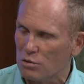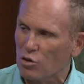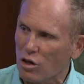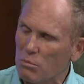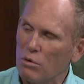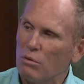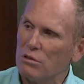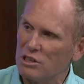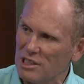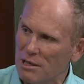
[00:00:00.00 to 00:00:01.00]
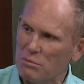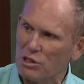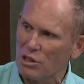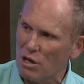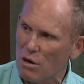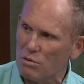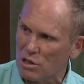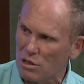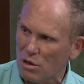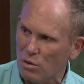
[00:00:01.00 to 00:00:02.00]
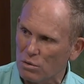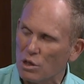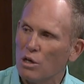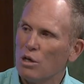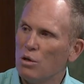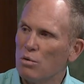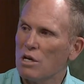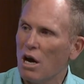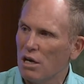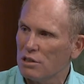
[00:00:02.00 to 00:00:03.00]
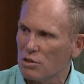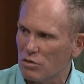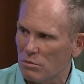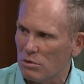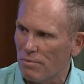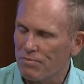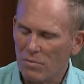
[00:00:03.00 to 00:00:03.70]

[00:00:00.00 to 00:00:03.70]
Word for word: Trouble seems to go to those who cause trouble,